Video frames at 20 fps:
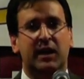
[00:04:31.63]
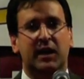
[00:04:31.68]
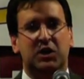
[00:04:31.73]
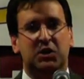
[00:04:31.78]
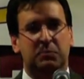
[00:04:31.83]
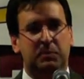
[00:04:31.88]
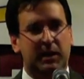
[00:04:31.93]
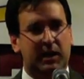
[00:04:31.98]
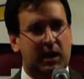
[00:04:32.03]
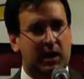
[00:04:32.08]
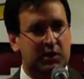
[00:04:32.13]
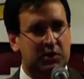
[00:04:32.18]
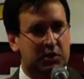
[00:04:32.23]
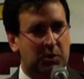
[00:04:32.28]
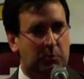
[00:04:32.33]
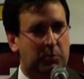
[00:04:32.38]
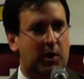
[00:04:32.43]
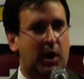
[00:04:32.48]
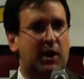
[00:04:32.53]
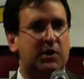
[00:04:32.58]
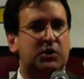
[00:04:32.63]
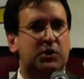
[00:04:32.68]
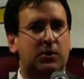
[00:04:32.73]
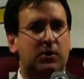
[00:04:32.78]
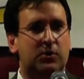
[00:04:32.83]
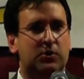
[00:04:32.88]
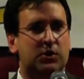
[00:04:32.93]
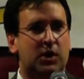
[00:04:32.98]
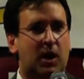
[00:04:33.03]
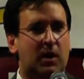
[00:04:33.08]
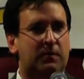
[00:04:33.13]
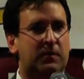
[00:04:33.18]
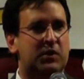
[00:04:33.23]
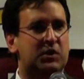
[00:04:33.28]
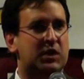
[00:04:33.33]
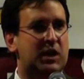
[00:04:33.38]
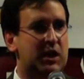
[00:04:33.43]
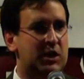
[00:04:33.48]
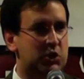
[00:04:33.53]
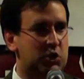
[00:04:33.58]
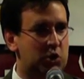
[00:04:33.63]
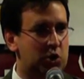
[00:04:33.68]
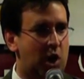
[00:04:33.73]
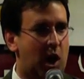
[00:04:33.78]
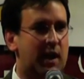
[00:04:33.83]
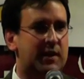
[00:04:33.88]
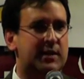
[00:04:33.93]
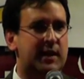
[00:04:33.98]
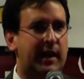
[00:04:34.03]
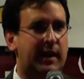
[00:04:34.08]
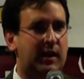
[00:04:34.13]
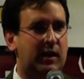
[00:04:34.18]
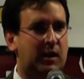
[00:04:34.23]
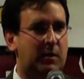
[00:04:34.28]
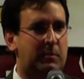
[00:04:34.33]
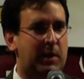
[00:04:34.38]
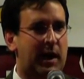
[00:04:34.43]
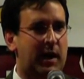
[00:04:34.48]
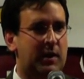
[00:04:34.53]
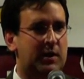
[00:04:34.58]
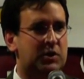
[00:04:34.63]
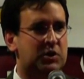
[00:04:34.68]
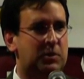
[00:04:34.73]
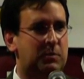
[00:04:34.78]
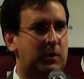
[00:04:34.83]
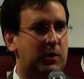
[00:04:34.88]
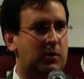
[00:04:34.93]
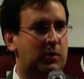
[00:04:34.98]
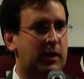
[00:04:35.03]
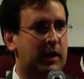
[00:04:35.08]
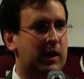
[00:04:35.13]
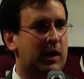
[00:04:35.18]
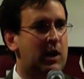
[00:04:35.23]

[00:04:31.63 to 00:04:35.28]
It's because the prosecutor's office is not taking them out of this community.